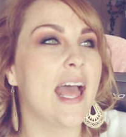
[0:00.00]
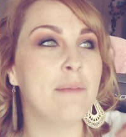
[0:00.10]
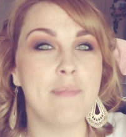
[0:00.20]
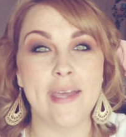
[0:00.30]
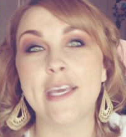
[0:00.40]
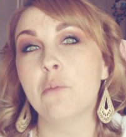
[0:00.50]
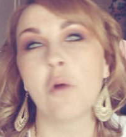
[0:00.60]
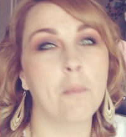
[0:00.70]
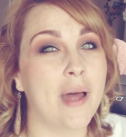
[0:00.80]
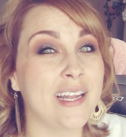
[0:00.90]
and making
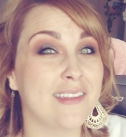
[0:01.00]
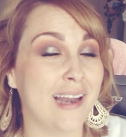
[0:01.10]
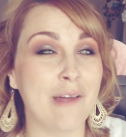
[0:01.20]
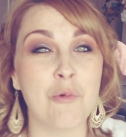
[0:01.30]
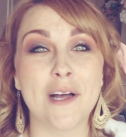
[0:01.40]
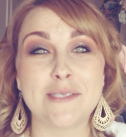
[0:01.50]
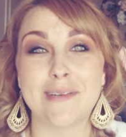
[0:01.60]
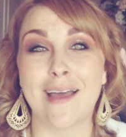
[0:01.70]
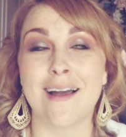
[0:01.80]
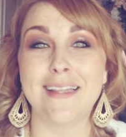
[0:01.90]
more money than I was when
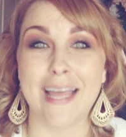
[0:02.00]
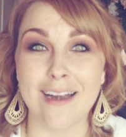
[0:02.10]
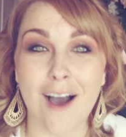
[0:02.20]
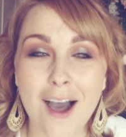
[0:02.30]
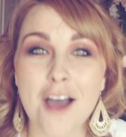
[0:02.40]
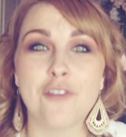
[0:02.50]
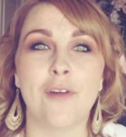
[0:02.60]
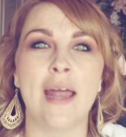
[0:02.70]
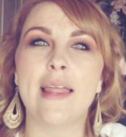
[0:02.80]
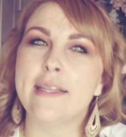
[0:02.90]
I got laid off,
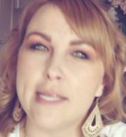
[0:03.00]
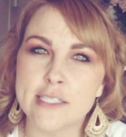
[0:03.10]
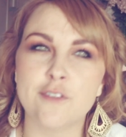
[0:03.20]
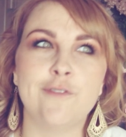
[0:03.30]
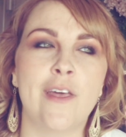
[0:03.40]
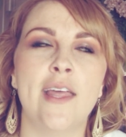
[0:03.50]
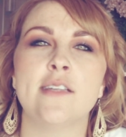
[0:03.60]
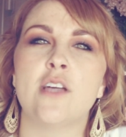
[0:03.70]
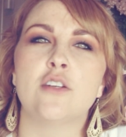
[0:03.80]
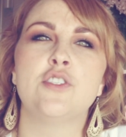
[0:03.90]
right? Like these
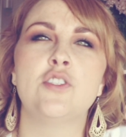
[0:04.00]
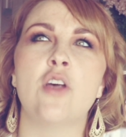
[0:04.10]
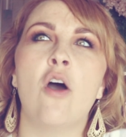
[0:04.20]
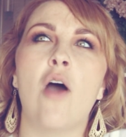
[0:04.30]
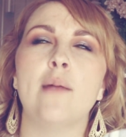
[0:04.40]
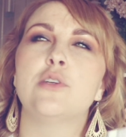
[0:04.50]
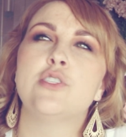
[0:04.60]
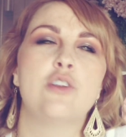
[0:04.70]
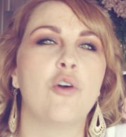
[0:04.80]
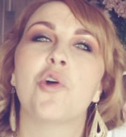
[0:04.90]
feelings are so, I'm
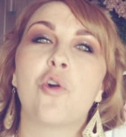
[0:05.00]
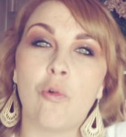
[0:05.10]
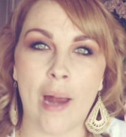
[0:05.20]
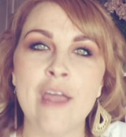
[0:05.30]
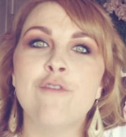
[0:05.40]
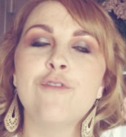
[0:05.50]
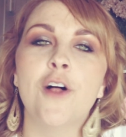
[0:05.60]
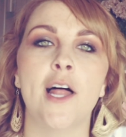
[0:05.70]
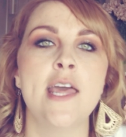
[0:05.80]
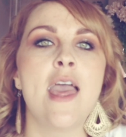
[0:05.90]
just so
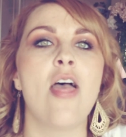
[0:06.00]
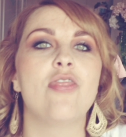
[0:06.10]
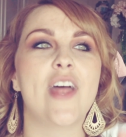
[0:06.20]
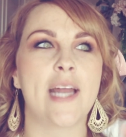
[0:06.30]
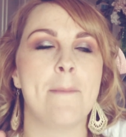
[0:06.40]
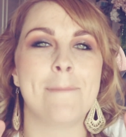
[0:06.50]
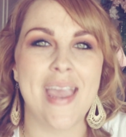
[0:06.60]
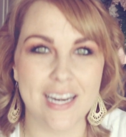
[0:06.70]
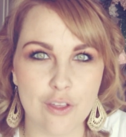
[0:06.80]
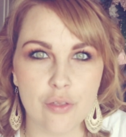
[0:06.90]
grateful that I
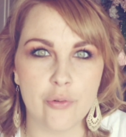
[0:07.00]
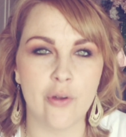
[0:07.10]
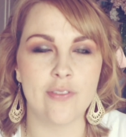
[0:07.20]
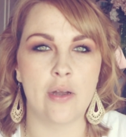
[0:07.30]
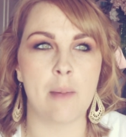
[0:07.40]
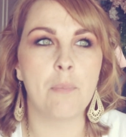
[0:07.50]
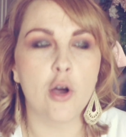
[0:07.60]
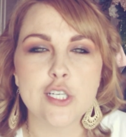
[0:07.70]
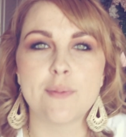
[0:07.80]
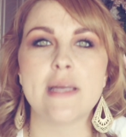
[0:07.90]
made it through and that I
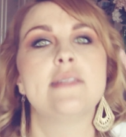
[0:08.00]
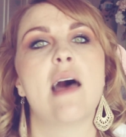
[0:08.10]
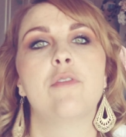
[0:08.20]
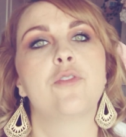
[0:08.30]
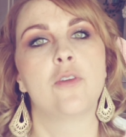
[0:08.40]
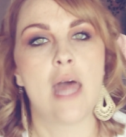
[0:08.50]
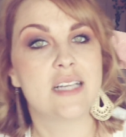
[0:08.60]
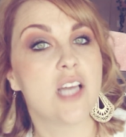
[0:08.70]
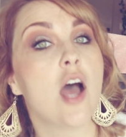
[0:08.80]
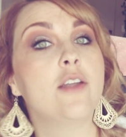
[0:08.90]
pushed myself through
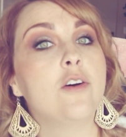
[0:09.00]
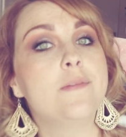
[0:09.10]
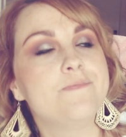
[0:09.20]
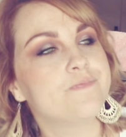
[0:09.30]
that tunnel.